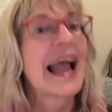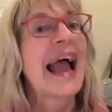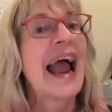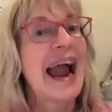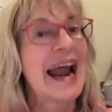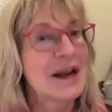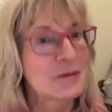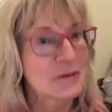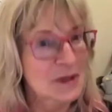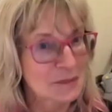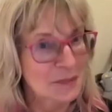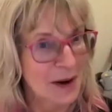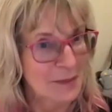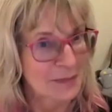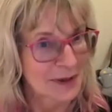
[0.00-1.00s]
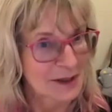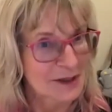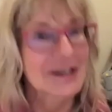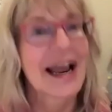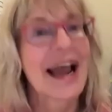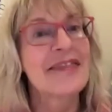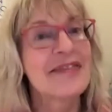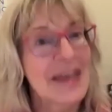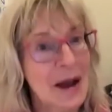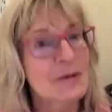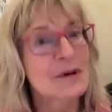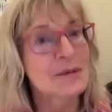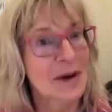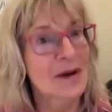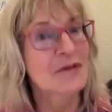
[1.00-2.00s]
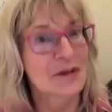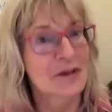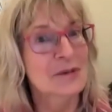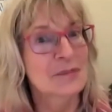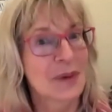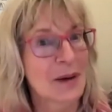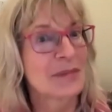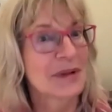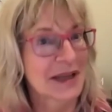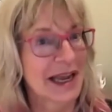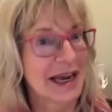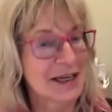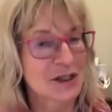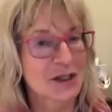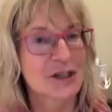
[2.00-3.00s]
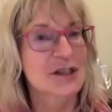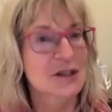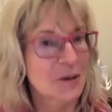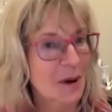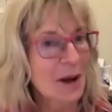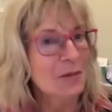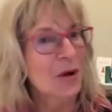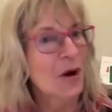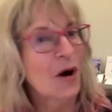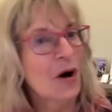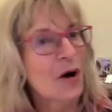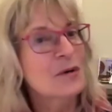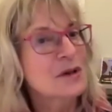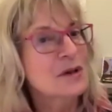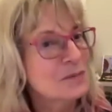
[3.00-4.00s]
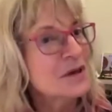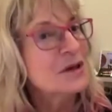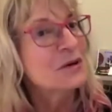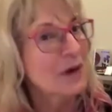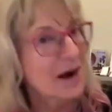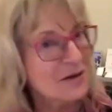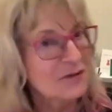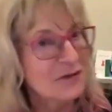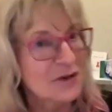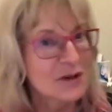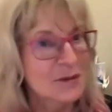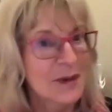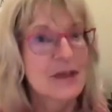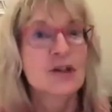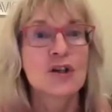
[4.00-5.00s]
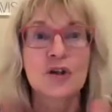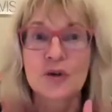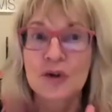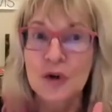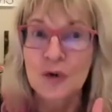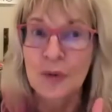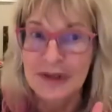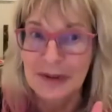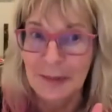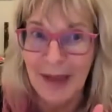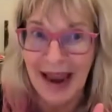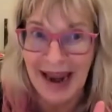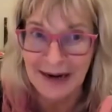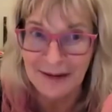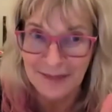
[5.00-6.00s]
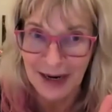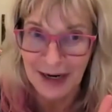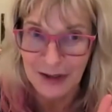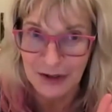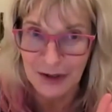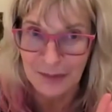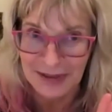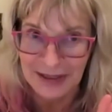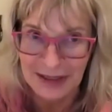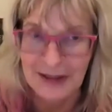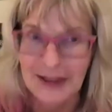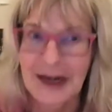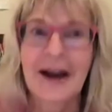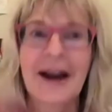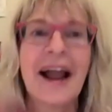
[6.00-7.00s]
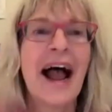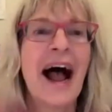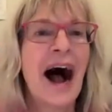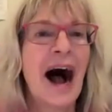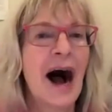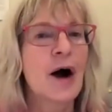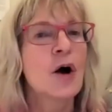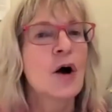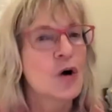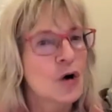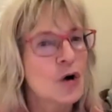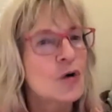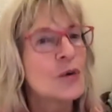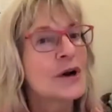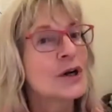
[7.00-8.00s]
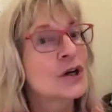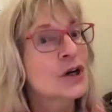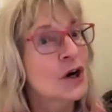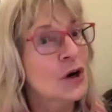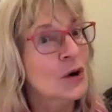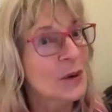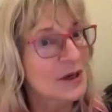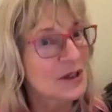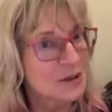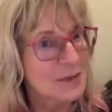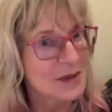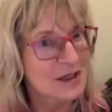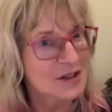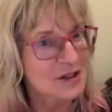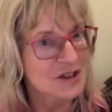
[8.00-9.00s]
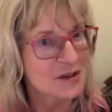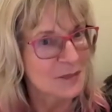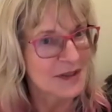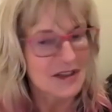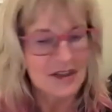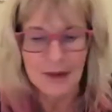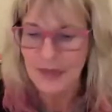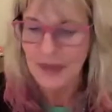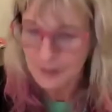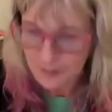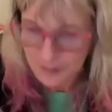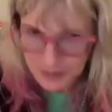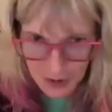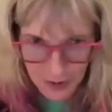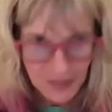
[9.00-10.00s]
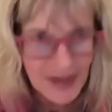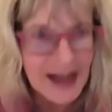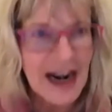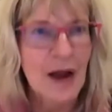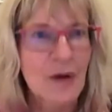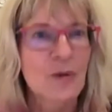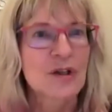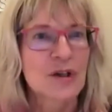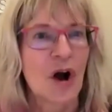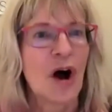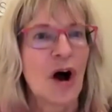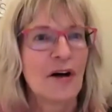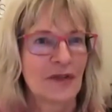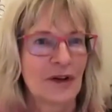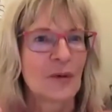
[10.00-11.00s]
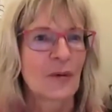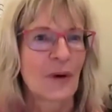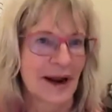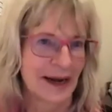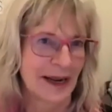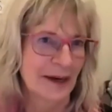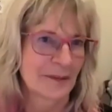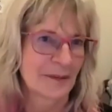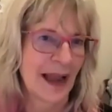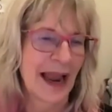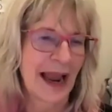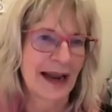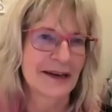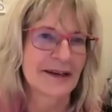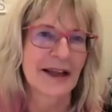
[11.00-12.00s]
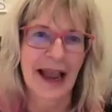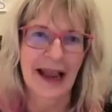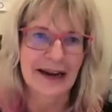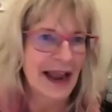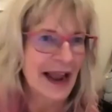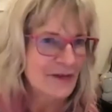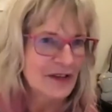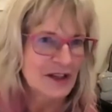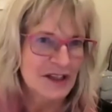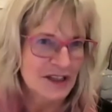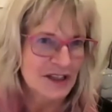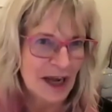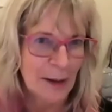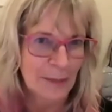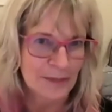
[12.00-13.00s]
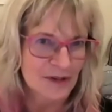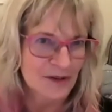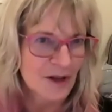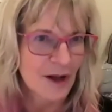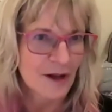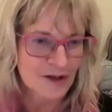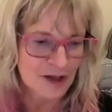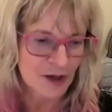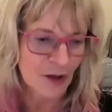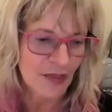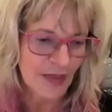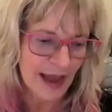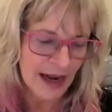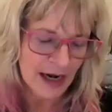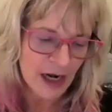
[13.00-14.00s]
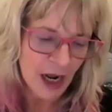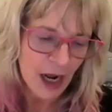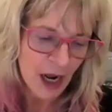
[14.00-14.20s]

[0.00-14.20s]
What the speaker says: And it was published. And that was my first publication. So I will always be grateful to my student, who was a man, I should be clear, who encouraged me to submit something. So then I was off and running and haven't stopped till then.